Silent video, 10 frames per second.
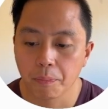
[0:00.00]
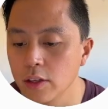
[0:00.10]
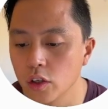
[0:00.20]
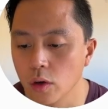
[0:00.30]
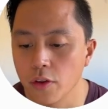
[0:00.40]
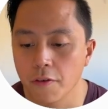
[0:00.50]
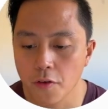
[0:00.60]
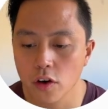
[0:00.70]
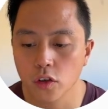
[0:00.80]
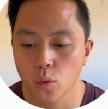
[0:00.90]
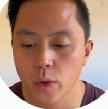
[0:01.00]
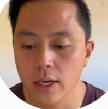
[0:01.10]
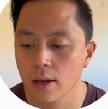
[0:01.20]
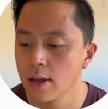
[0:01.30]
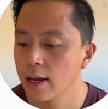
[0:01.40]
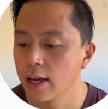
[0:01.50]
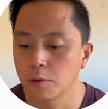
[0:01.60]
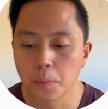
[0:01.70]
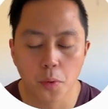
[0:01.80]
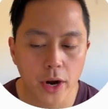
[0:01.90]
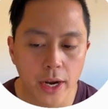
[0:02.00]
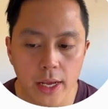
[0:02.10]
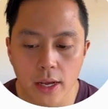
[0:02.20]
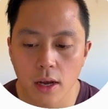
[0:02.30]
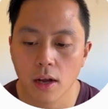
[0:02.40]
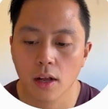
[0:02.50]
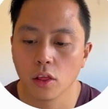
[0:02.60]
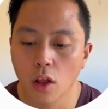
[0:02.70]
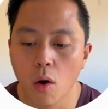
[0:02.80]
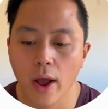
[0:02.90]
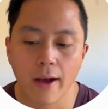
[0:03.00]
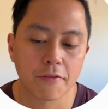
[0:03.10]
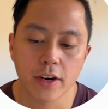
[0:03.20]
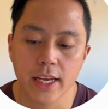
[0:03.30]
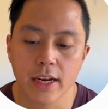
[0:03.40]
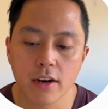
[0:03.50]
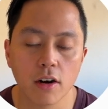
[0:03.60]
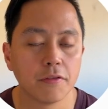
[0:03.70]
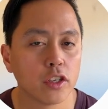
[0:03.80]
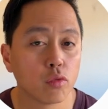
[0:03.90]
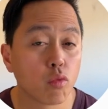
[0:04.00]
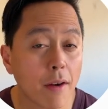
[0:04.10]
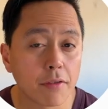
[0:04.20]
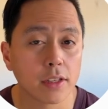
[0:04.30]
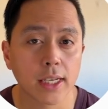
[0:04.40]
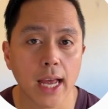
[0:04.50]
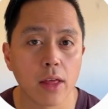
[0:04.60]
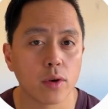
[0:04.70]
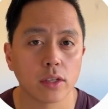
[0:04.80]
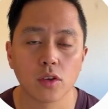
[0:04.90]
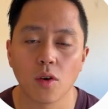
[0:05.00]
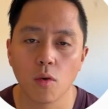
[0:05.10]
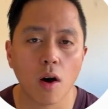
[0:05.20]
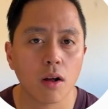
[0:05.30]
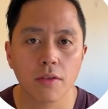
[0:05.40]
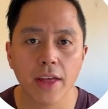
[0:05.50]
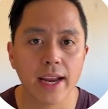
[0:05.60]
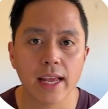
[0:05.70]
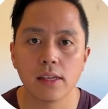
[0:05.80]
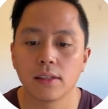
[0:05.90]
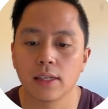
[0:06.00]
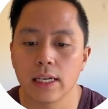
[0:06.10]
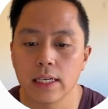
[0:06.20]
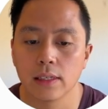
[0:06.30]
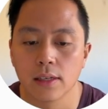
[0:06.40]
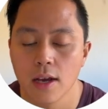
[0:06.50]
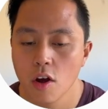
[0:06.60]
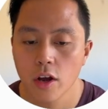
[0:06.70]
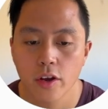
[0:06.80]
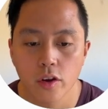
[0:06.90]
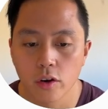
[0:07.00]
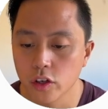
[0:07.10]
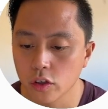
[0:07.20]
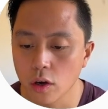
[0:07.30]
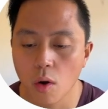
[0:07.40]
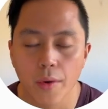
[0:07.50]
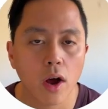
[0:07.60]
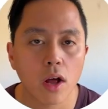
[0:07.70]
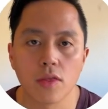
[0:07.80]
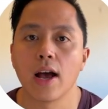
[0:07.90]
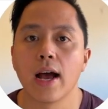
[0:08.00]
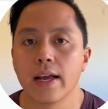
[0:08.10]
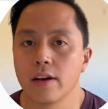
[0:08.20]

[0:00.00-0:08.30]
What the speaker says: So the first week, it's pretty low effort here of just reference gathering. So all that is you're just going online,